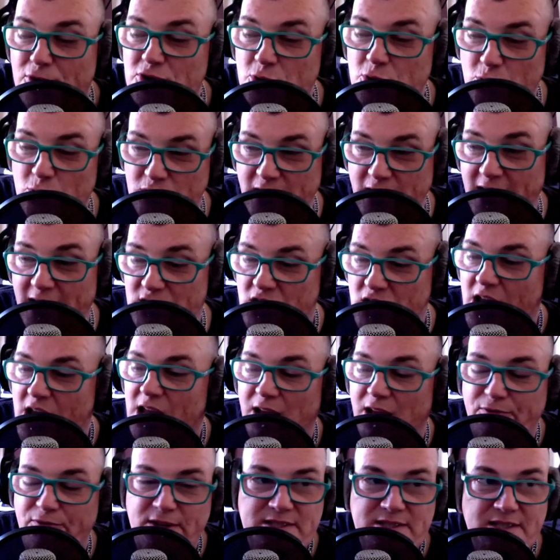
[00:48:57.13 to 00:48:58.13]
touch,
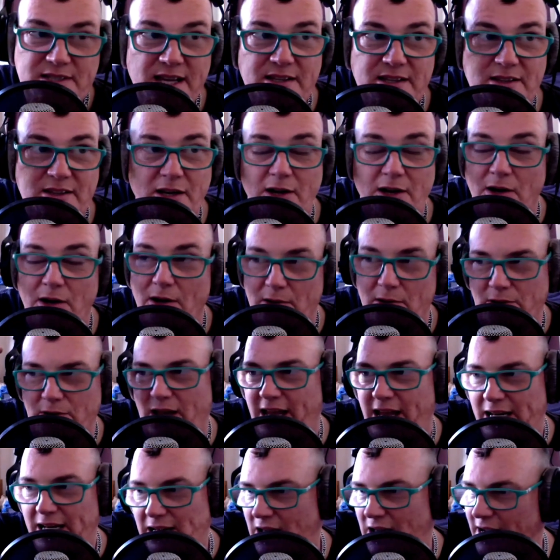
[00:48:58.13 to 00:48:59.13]
if it's like the the
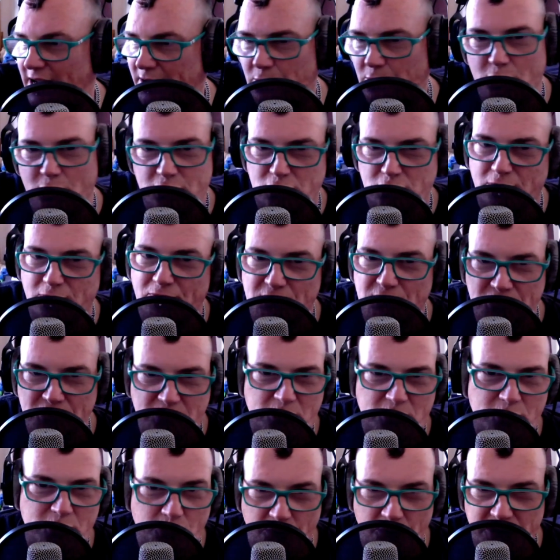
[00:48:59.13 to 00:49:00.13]
headline or surfaces
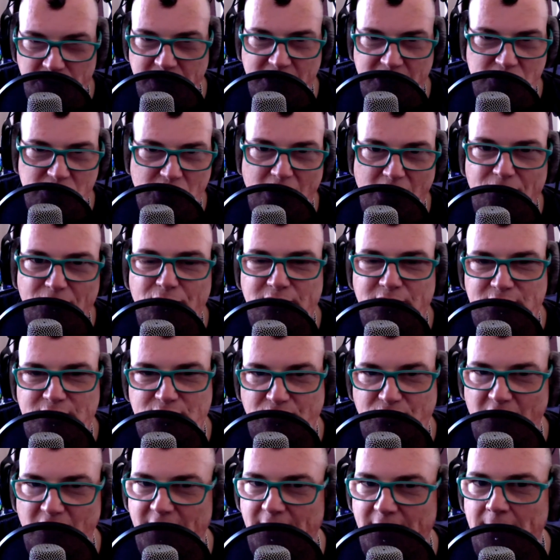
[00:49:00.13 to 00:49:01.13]
you don't touch often, it's
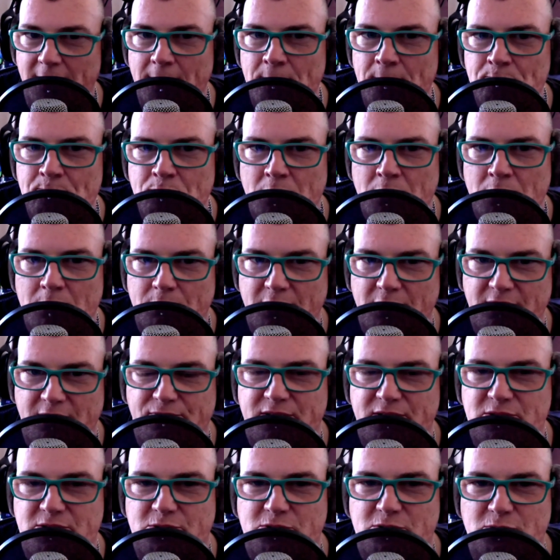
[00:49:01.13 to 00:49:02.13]
fine. But if
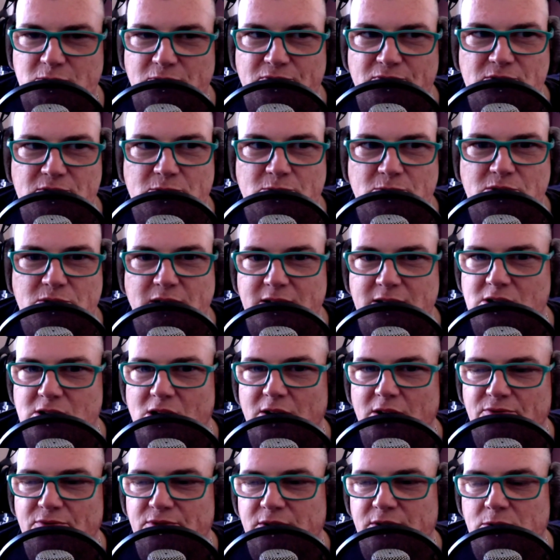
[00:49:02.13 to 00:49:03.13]
it's a surface you touch
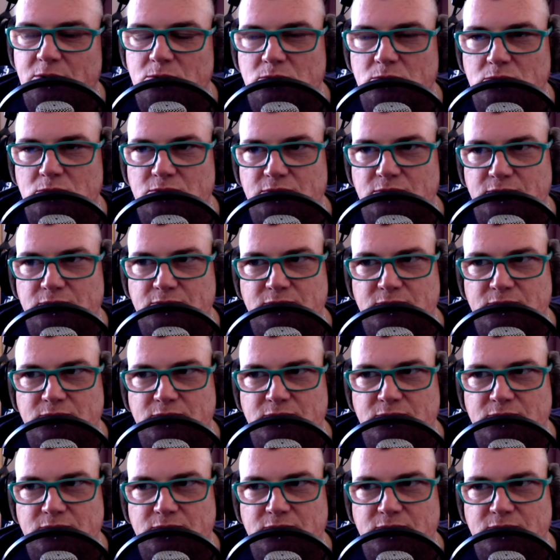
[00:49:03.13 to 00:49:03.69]
often, oof